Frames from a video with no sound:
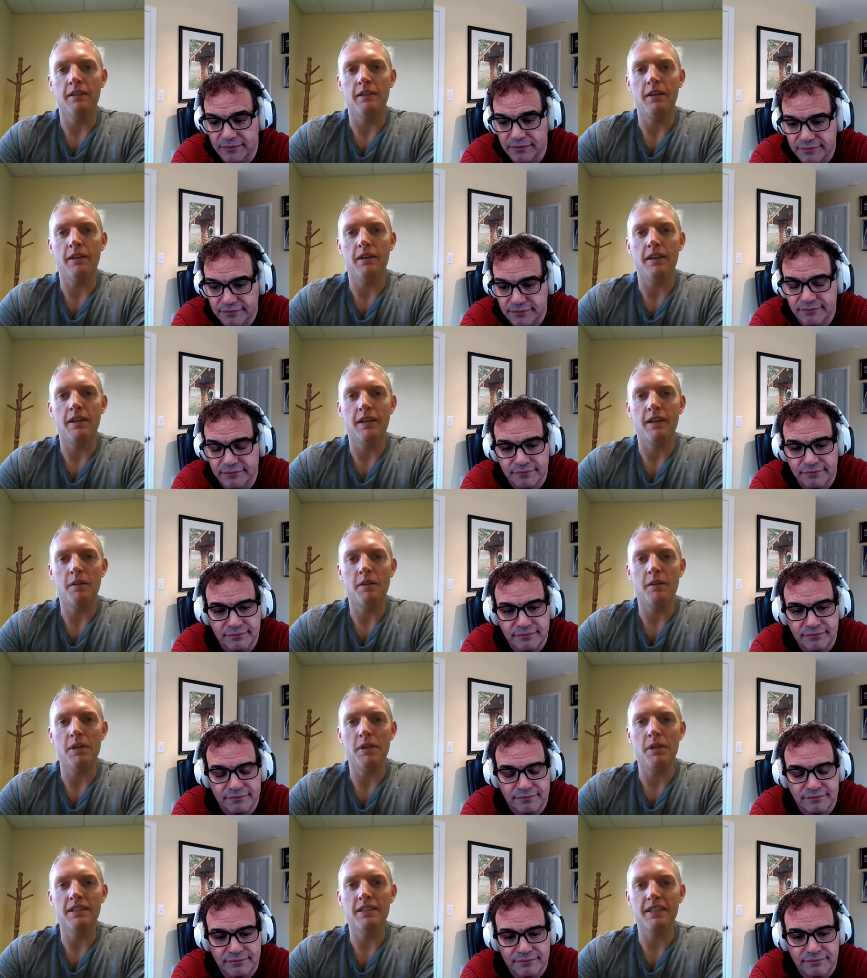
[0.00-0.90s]
Speaker 1: Uh,
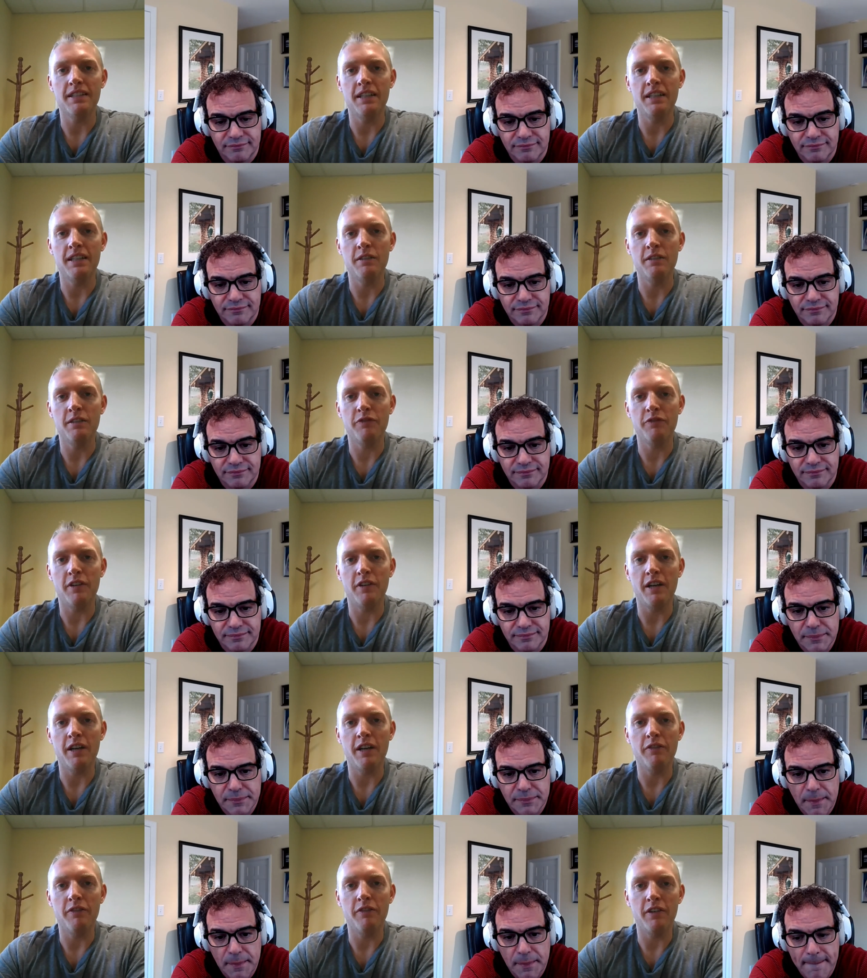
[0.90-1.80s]
I've been saying
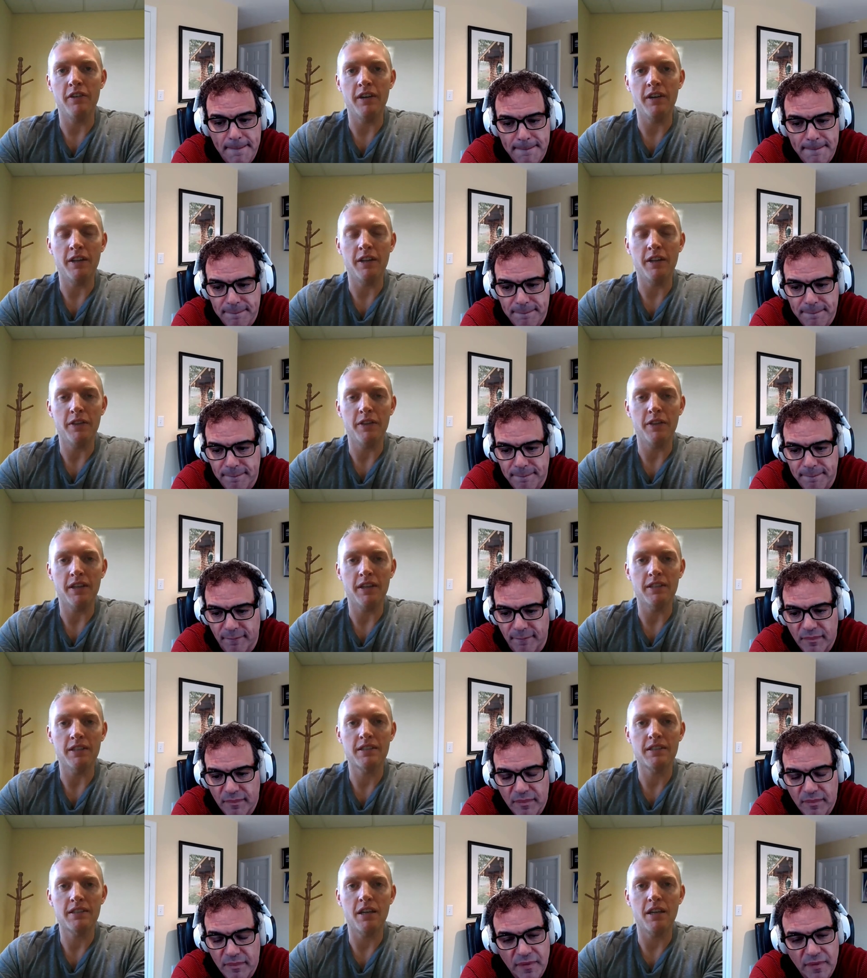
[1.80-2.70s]
forever, and I
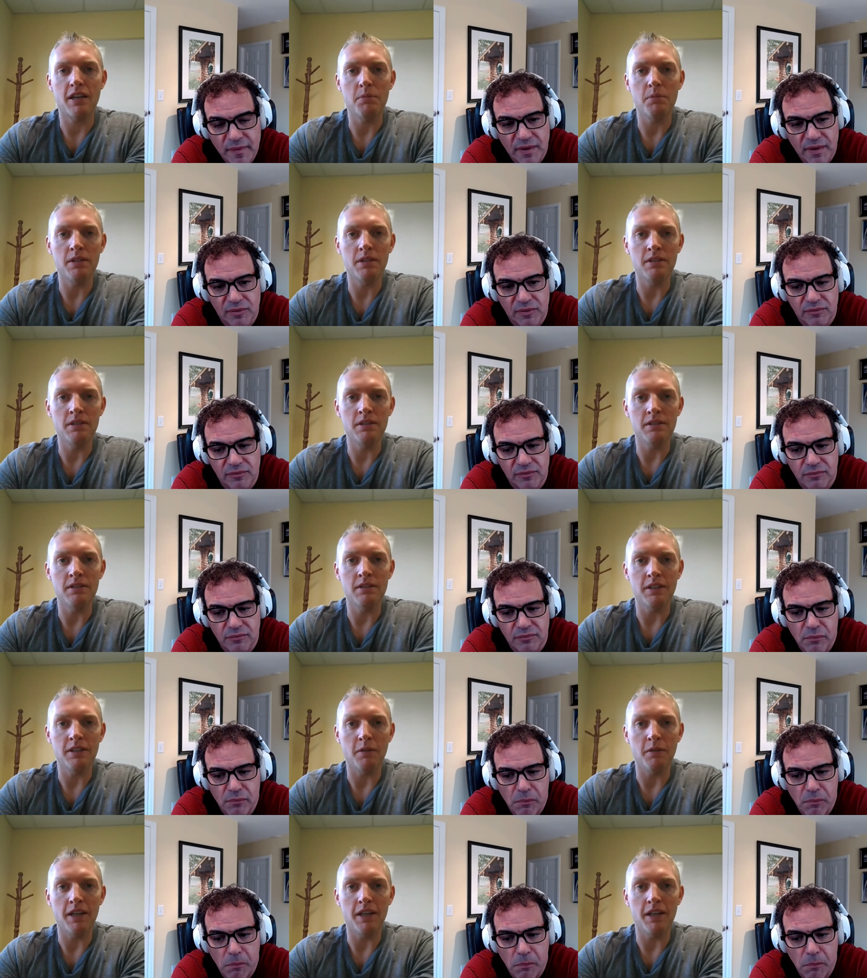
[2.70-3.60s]
think it's coming.
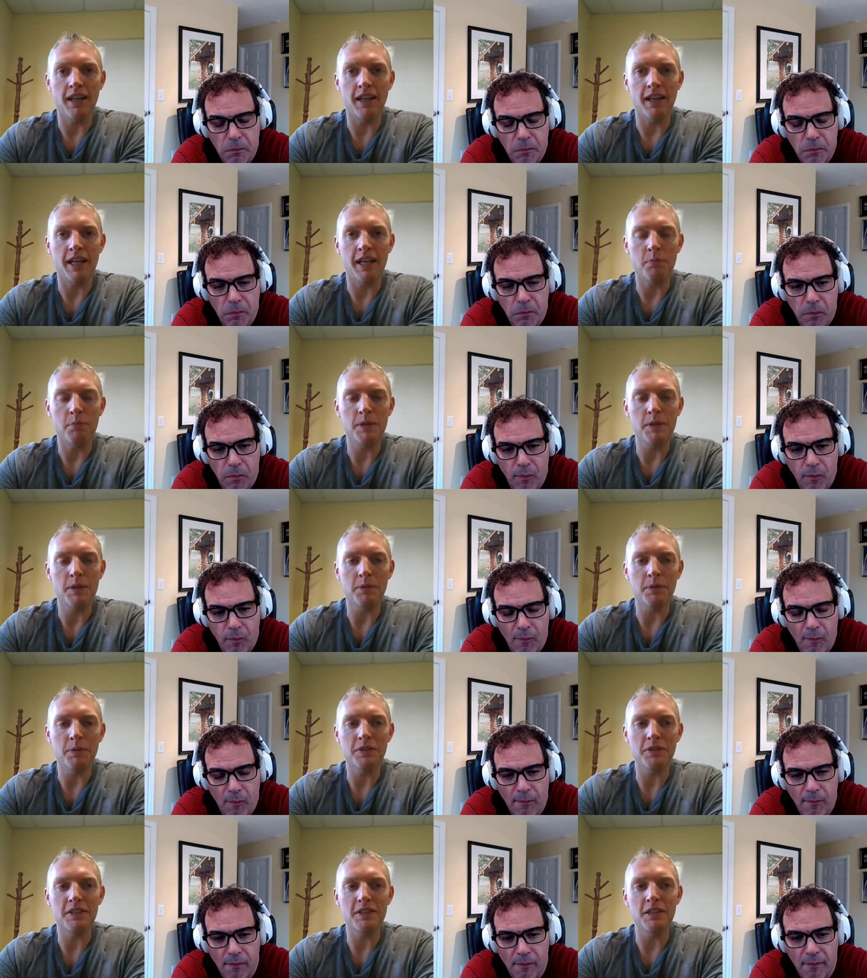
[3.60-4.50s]
You know, a lot of
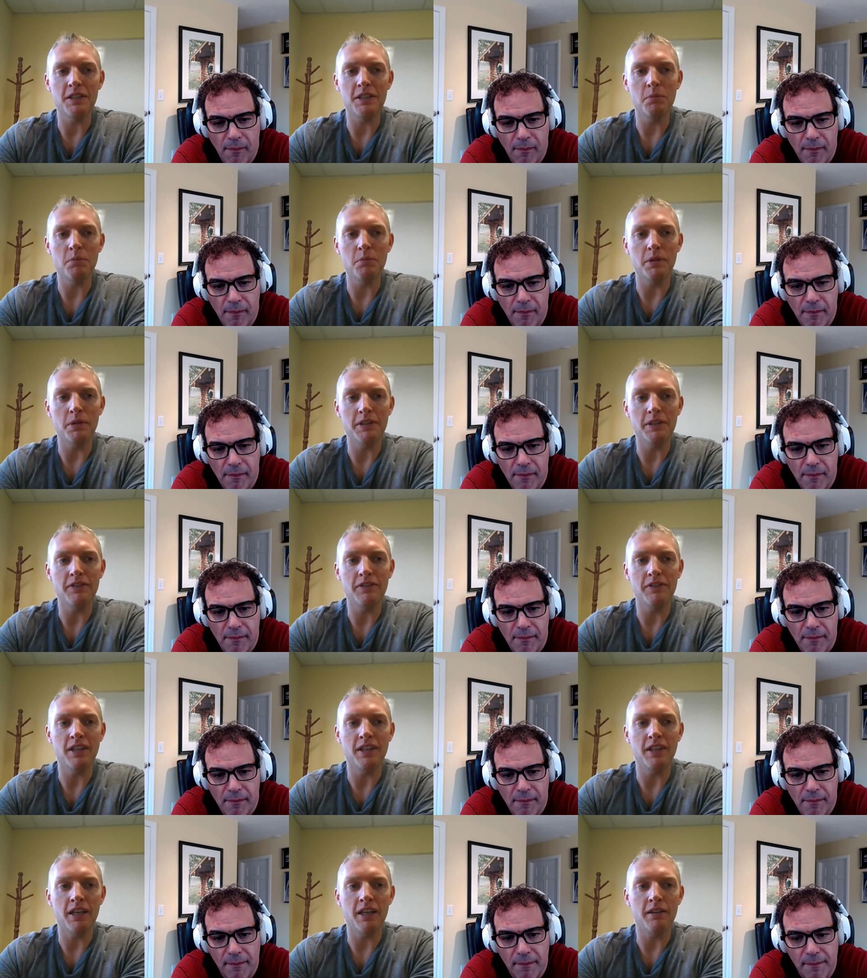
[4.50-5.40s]
people see it and believe
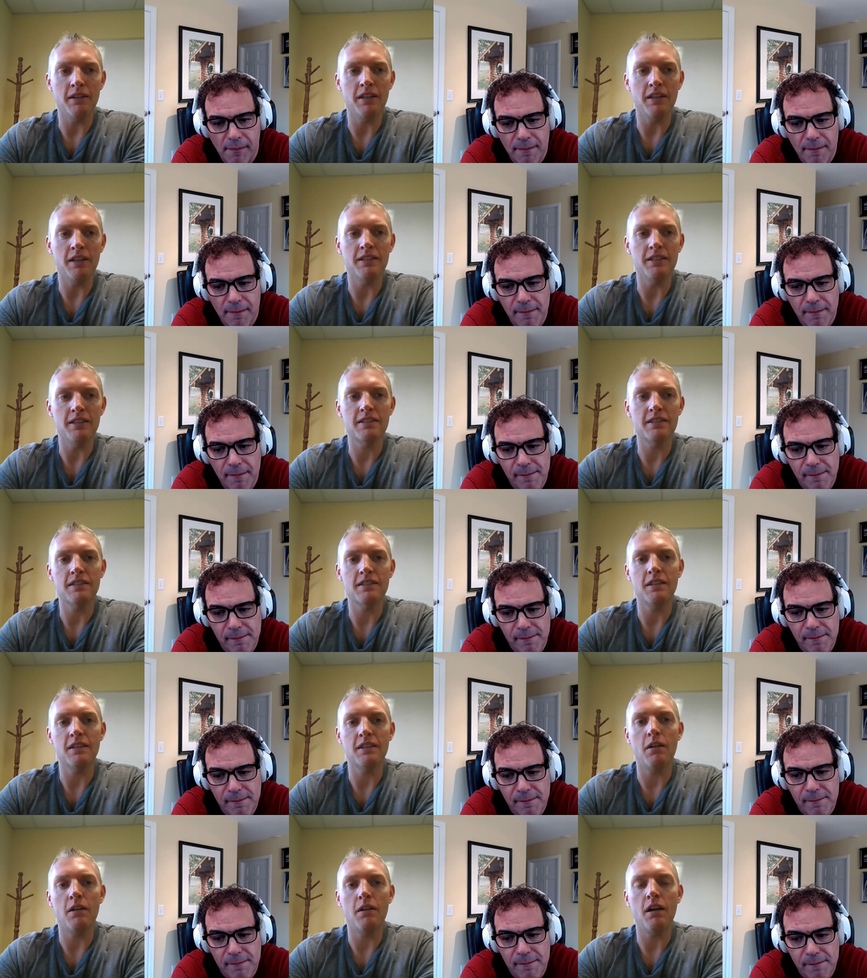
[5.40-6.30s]
it now that
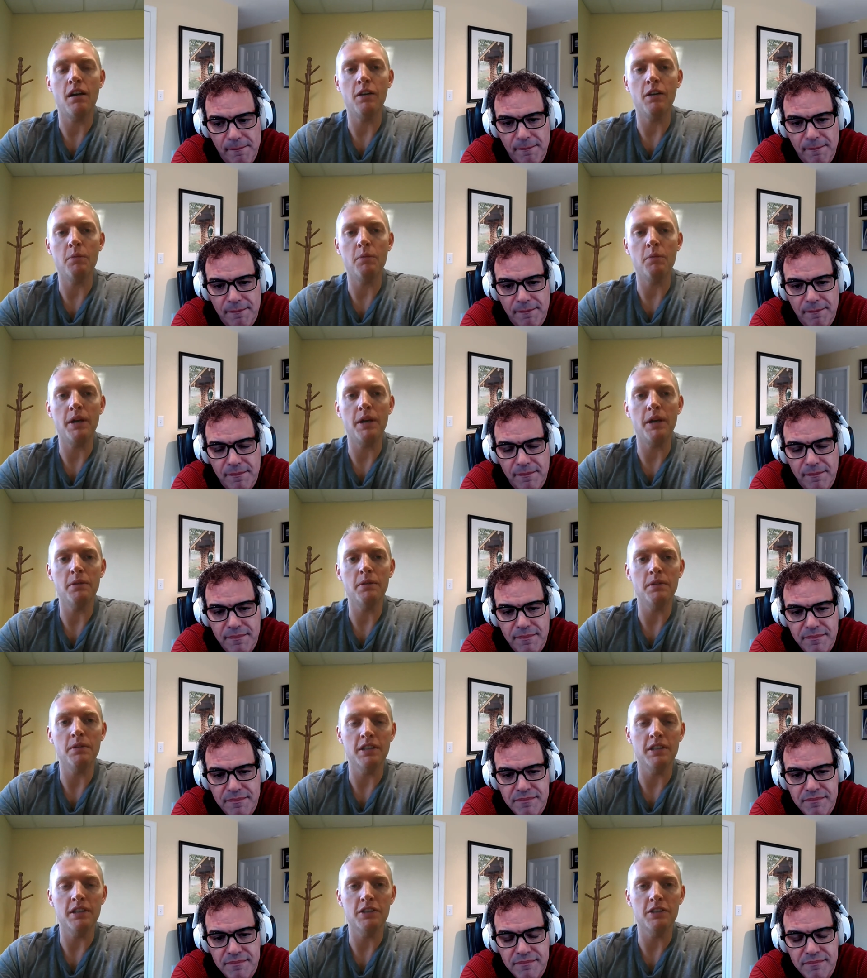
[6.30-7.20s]
it's you know all about
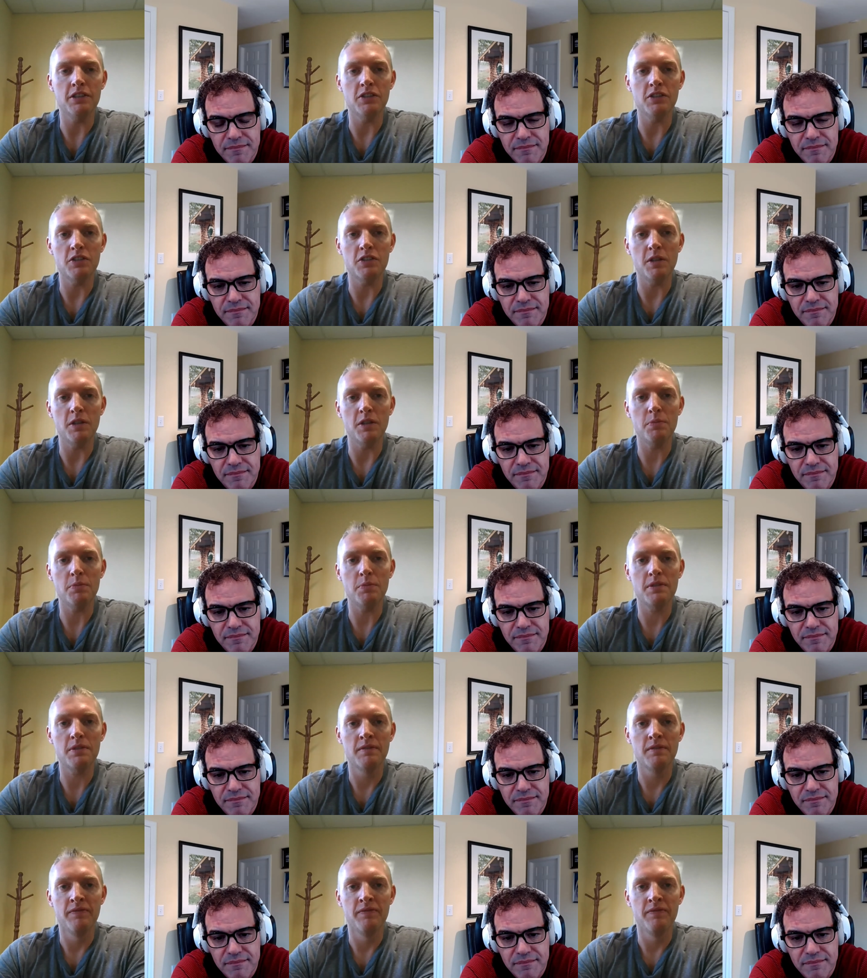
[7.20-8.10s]

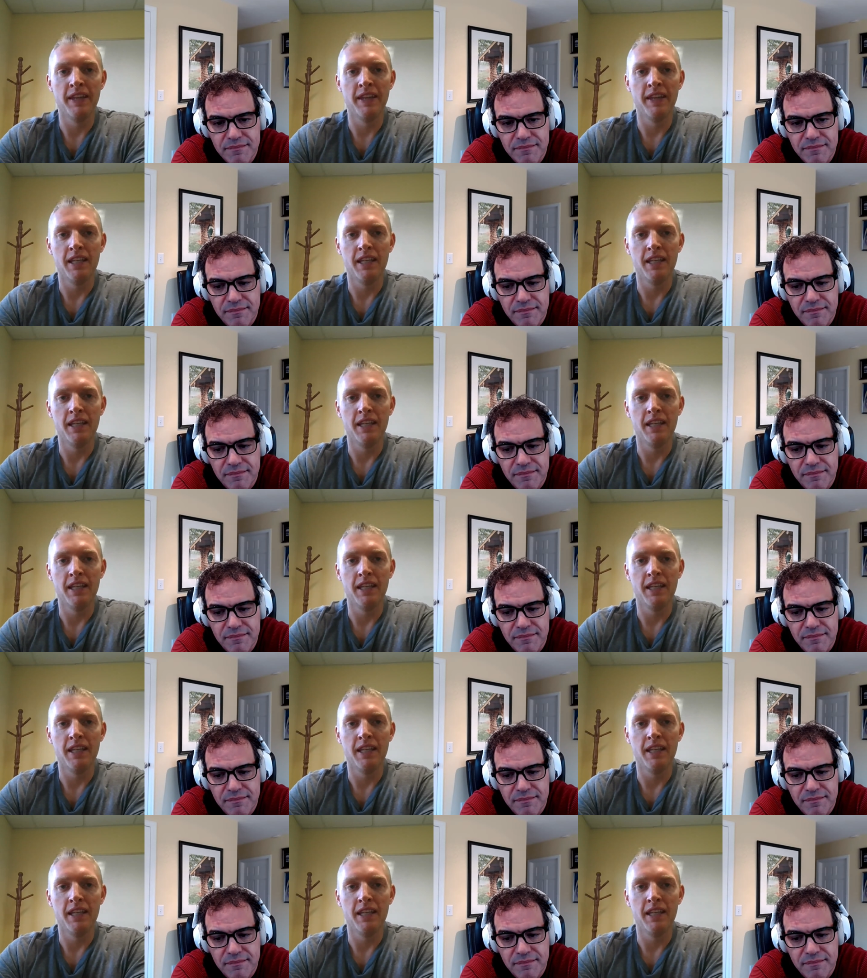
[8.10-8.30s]
relationships